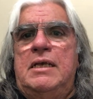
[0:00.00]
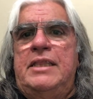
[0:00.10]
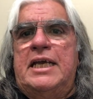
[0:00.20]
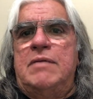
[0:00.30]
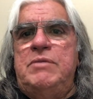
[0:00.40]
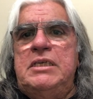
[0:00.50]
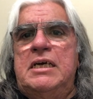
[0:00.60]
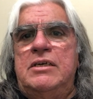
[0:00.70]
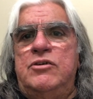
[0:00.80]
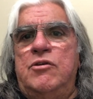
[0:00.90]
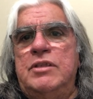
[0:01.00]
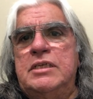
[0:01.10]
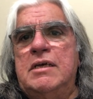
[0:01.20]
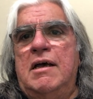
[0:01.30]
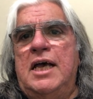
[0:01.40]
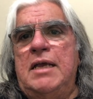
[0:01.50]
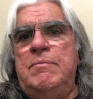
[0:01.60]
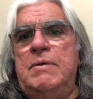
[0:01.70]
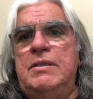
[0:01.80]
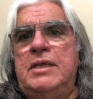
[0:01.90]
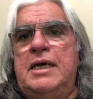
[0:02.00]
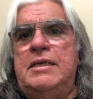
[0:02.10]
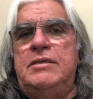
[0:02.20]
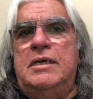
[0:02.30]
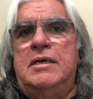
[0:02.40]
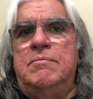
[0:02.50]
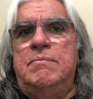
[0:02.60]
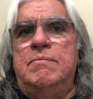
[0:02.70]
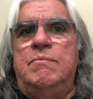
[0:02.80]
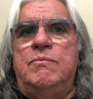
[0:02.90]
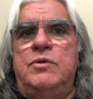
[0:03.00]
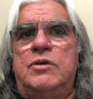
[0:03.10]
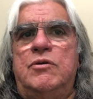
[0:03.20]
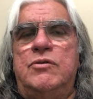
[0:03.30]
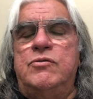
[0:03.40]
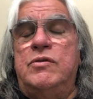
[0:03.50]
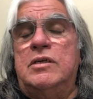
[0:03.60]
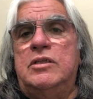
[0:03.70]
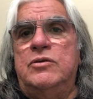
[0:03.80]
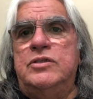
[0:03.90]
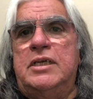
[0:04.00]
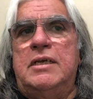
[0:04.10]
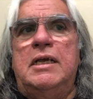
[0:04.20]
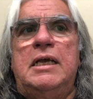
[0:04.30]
that can be done during the time that you're going through the closing.